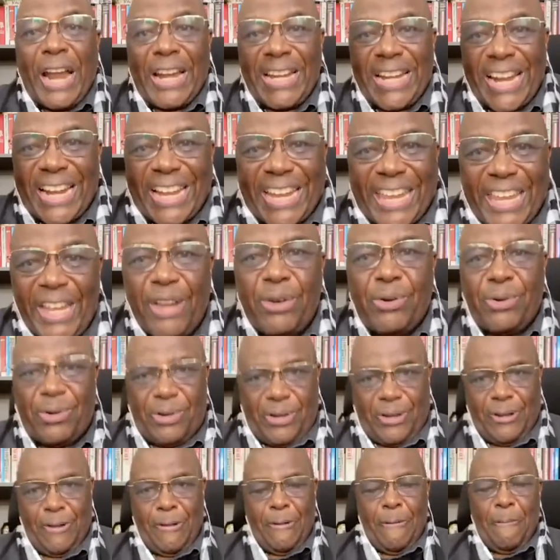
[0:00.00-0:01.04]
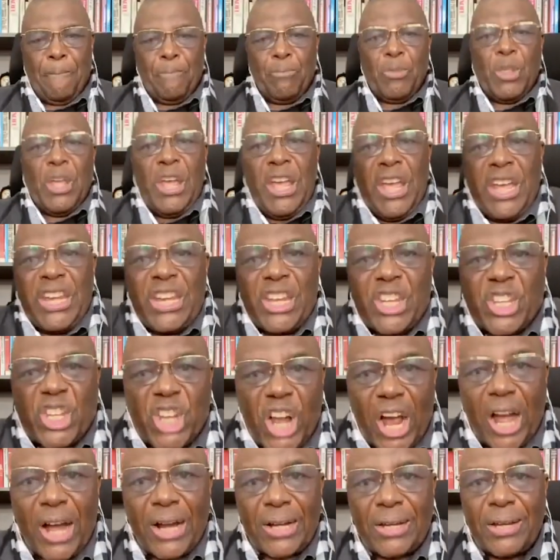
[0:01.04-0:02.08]
and killed. In
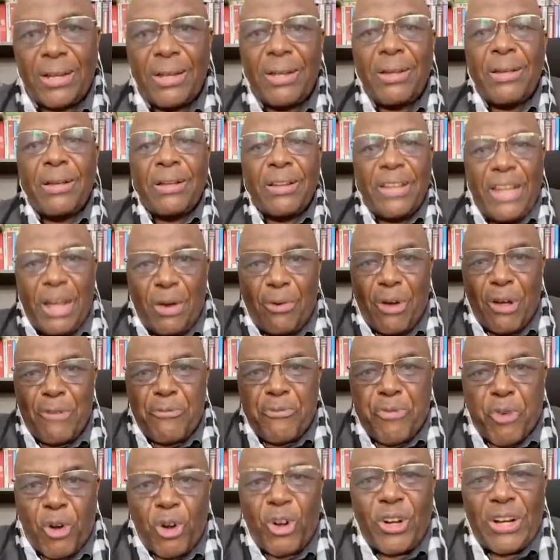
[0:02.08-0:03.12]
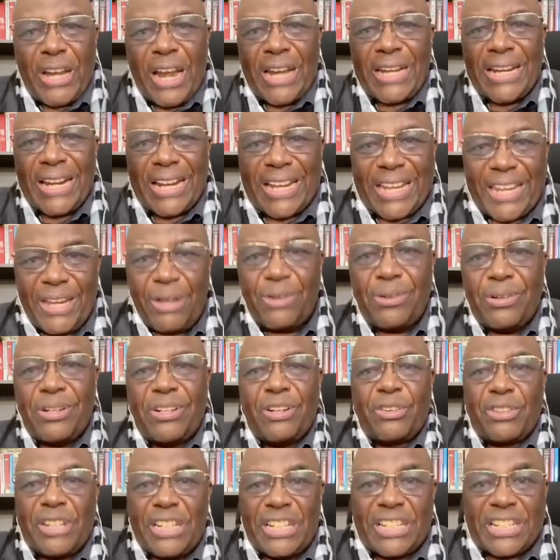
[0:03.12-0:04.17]
Chad, they were followed and killed,
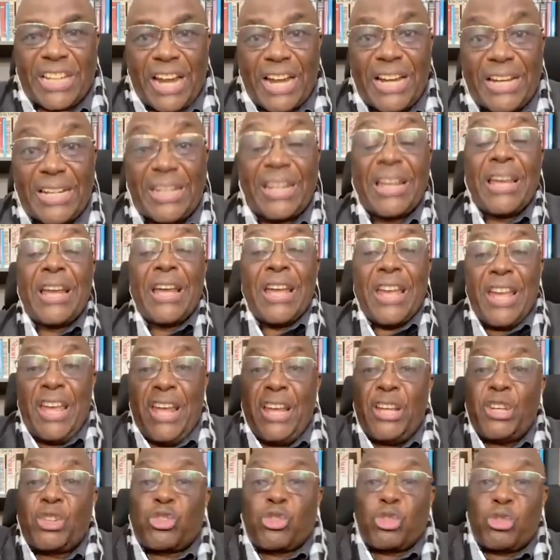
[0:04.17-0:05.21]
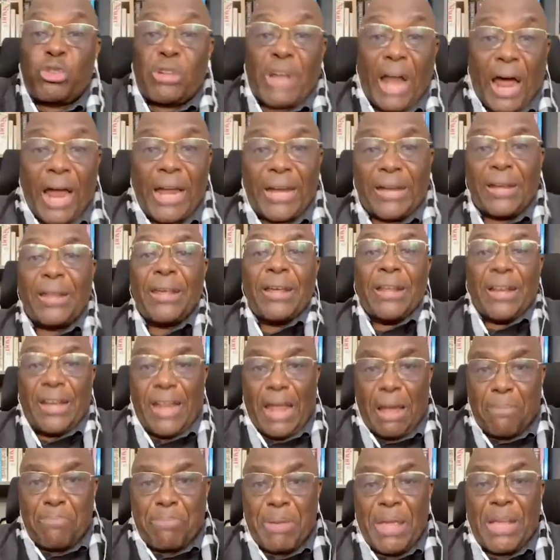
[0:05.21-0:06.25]
returned. In Sudan,
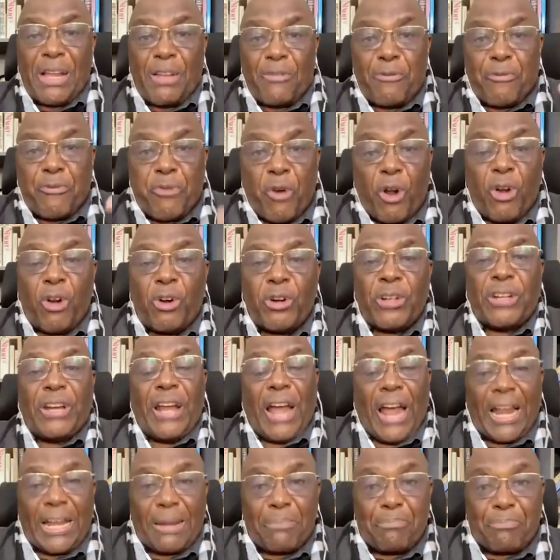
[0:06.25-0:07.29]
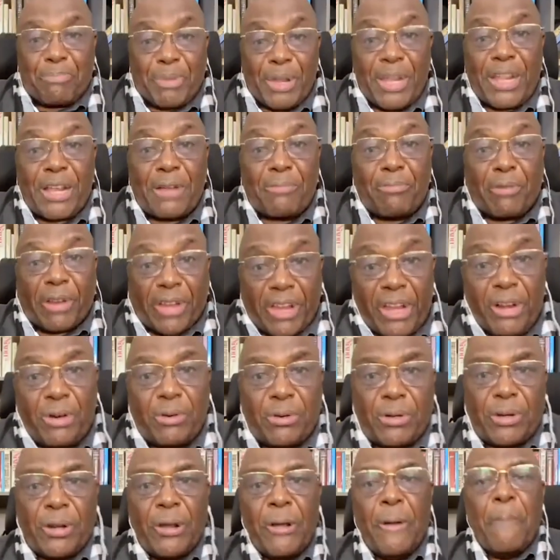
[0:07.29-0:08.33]
they are being followed and being
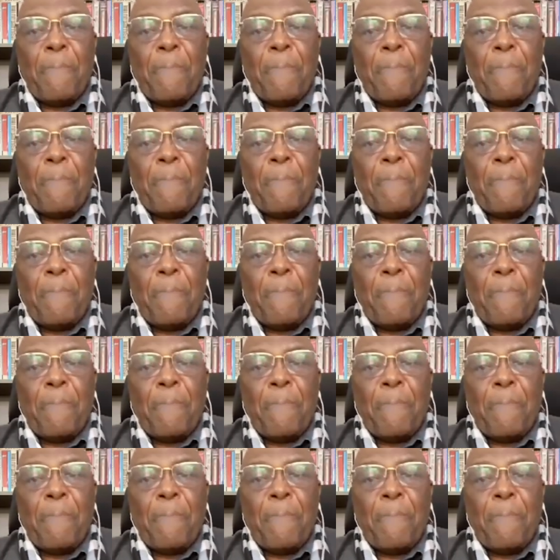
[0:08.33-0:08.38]
killed.